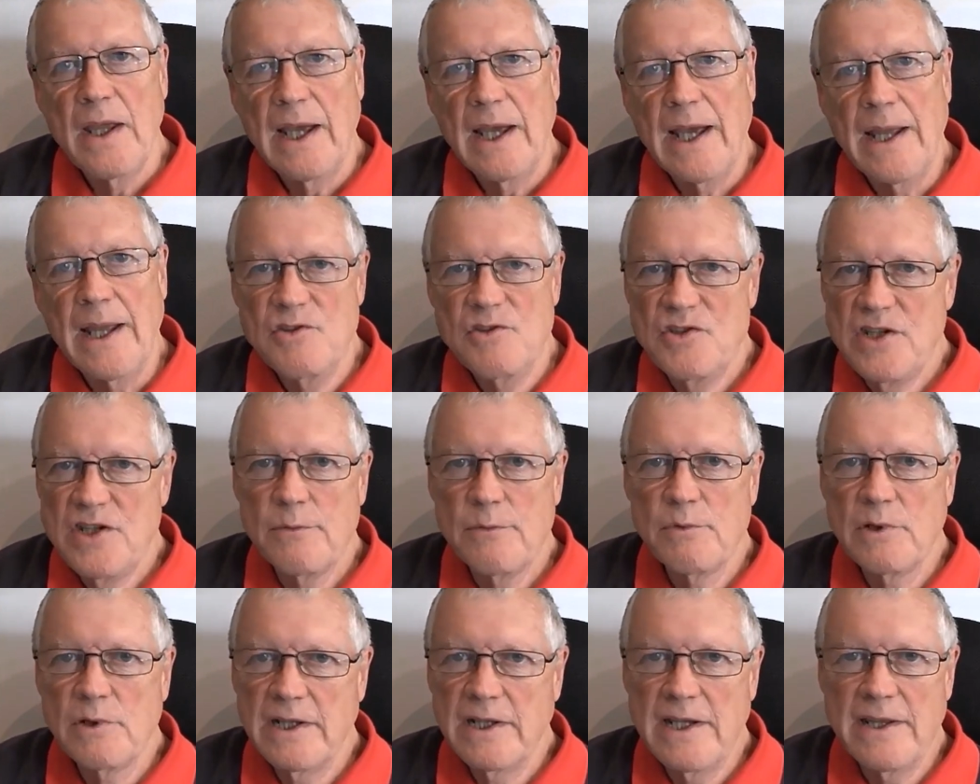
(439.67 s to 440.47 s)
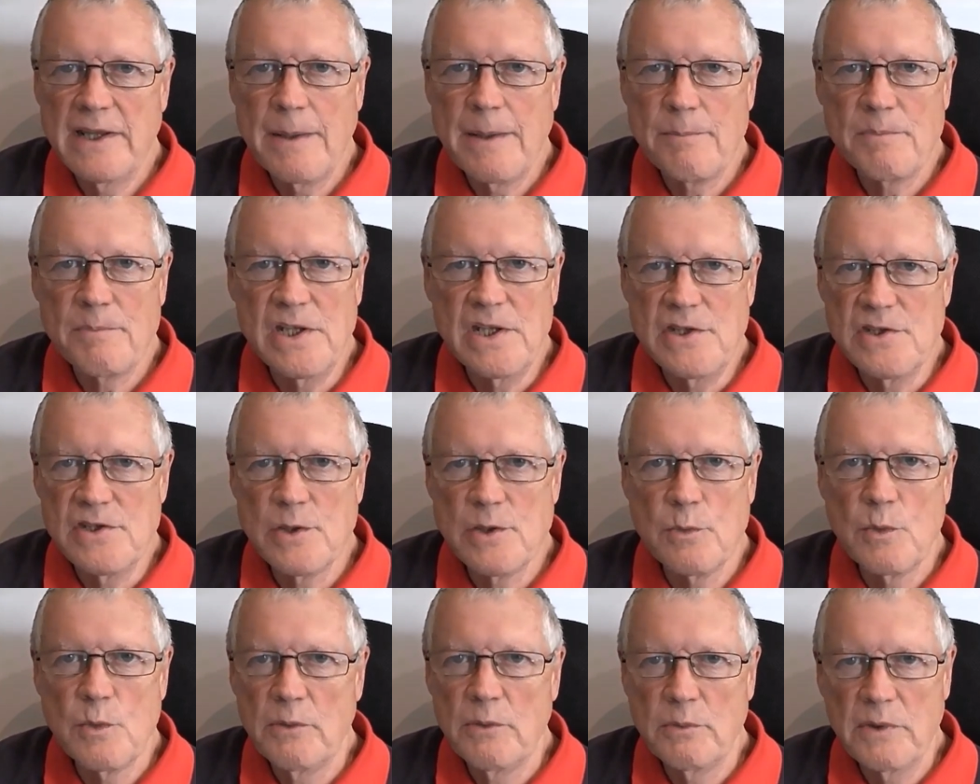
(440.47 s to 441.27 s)
And generally, that means
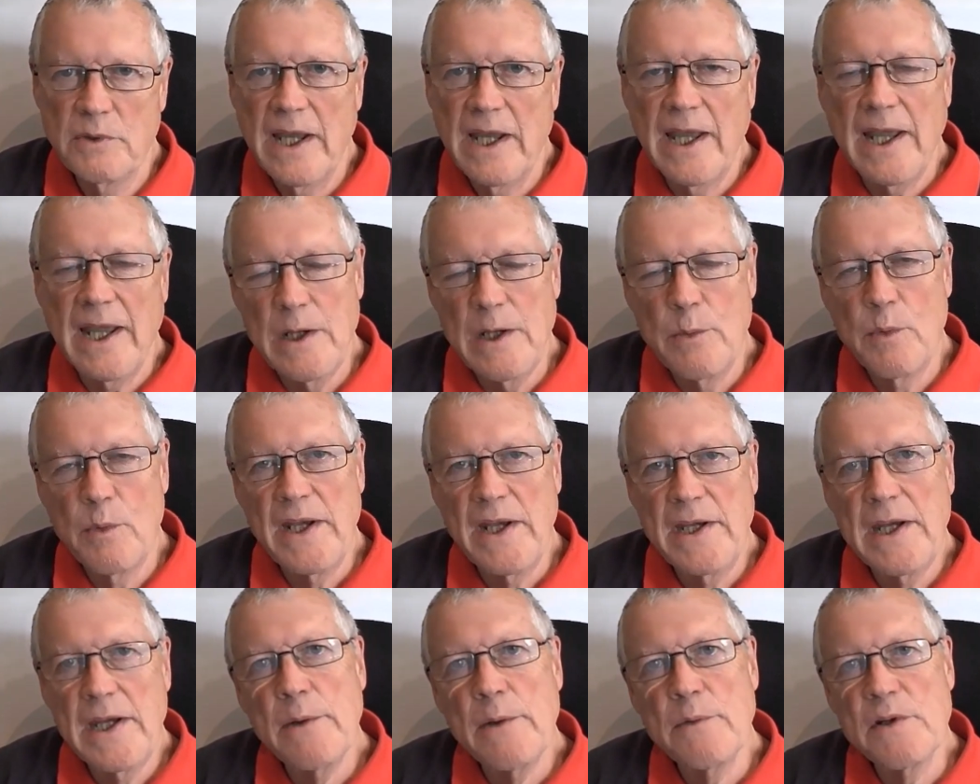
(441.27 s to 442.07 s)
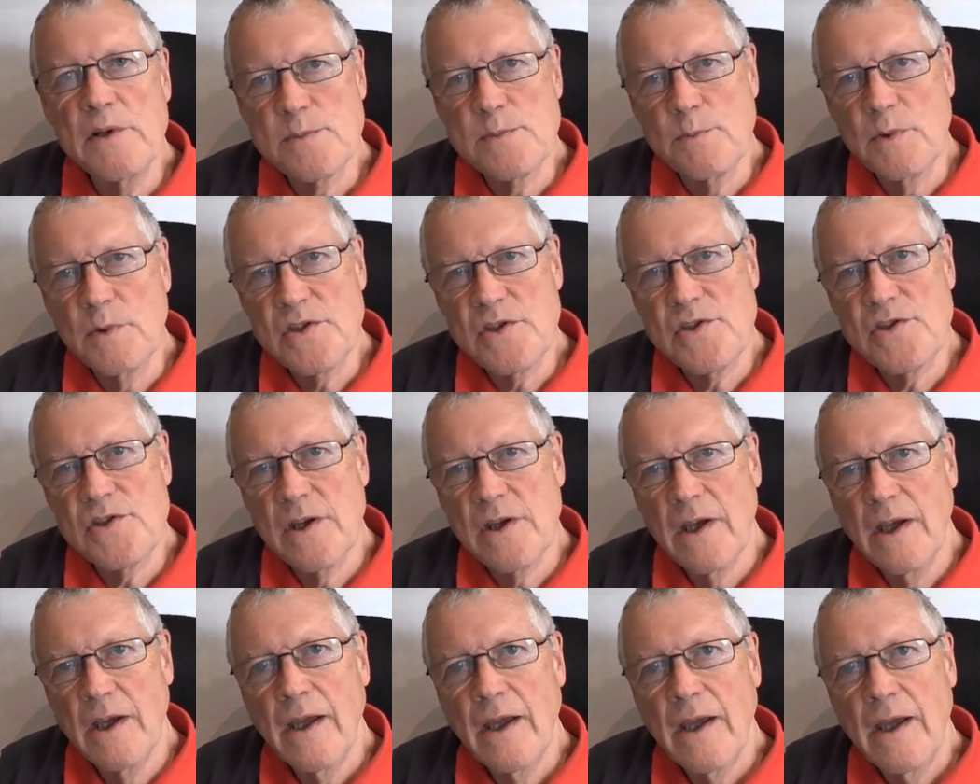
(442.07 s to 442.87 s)
you won't get anywhere near as
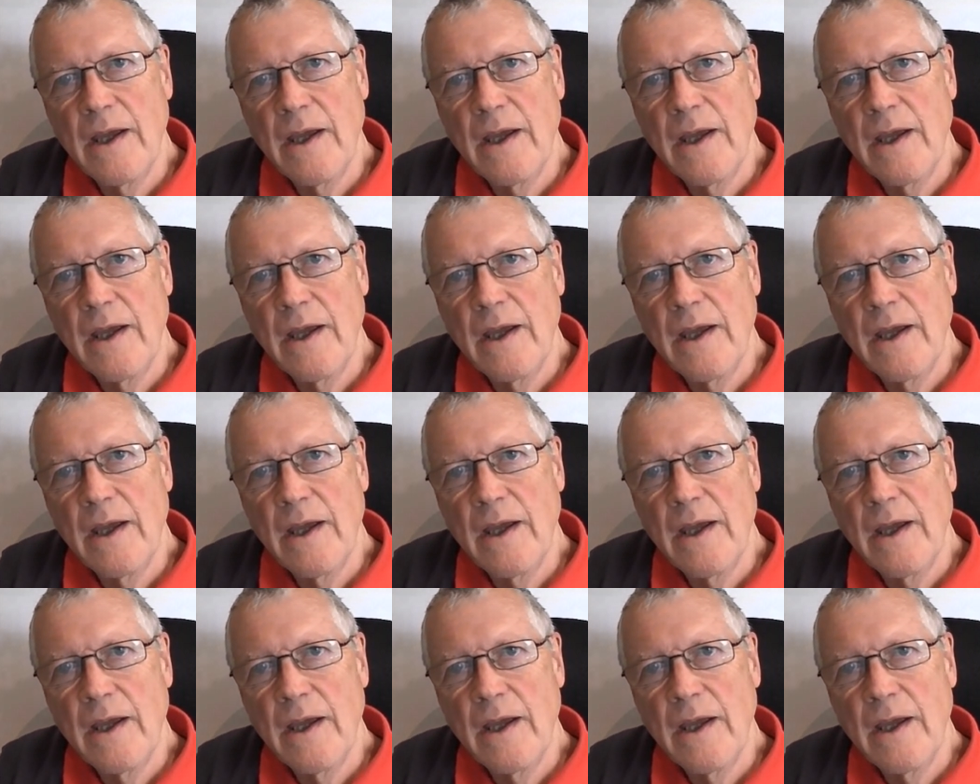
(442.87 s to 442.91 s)
much